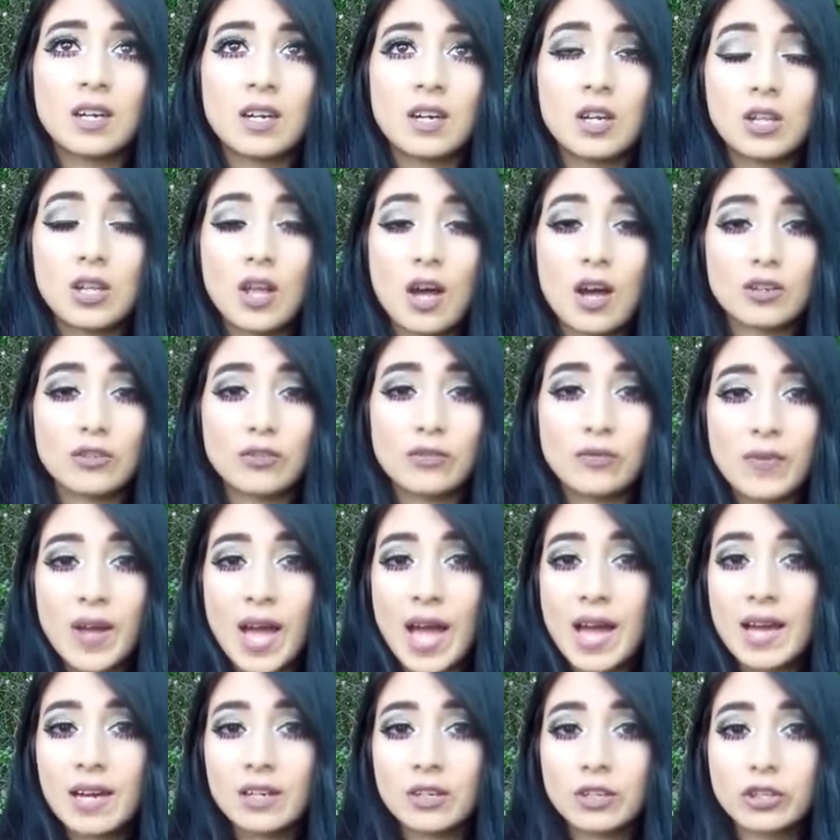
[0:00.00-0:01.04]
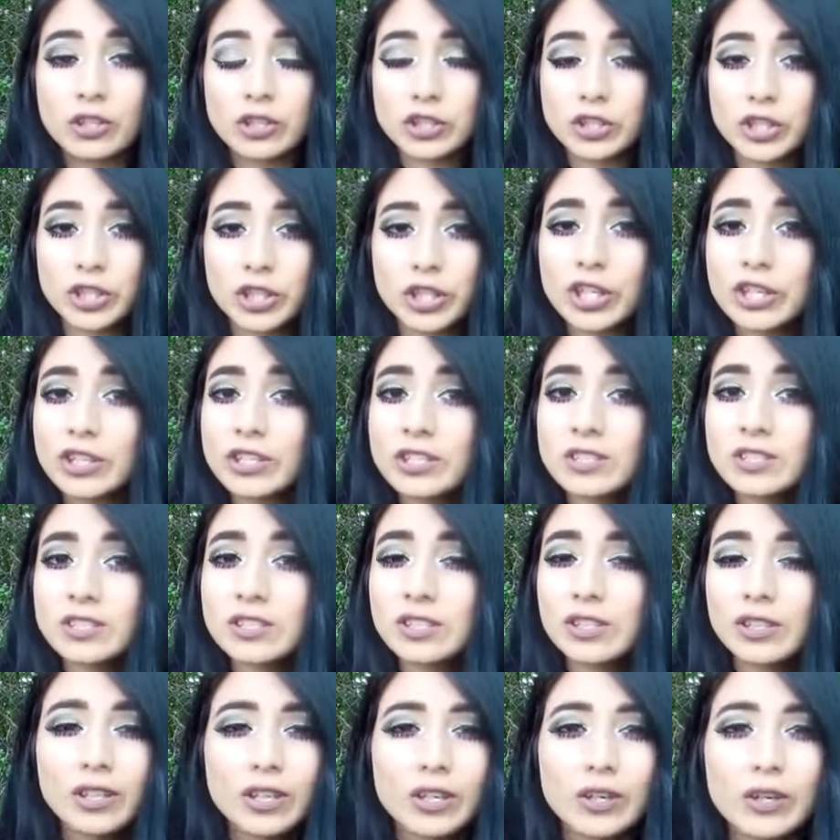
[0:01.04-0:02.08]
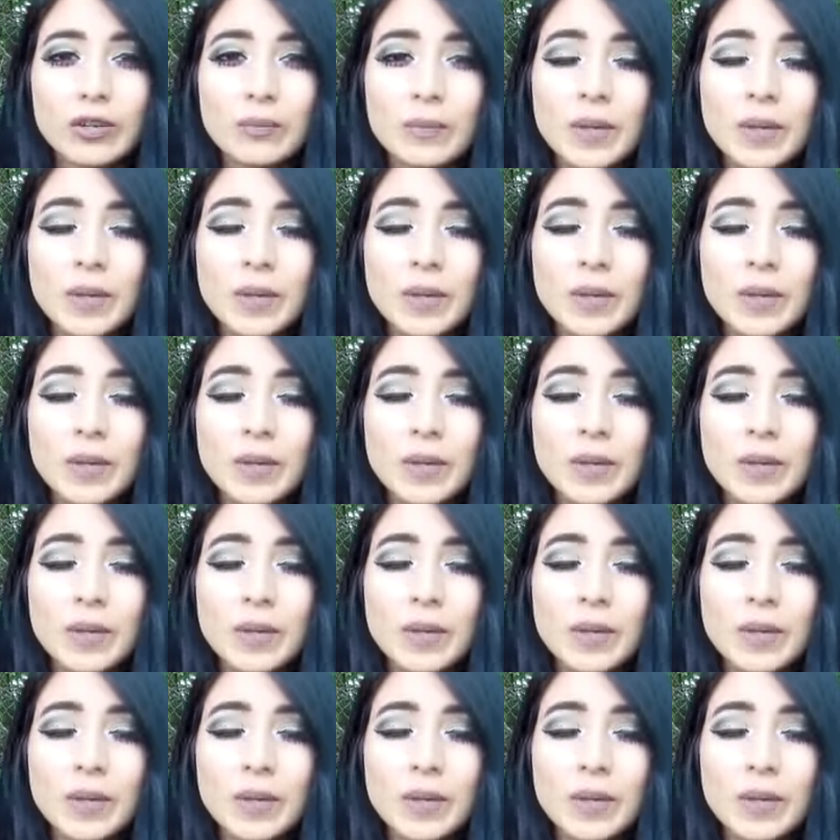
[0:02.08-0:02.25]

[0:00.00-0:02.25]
a lot of fat or sugars, you know?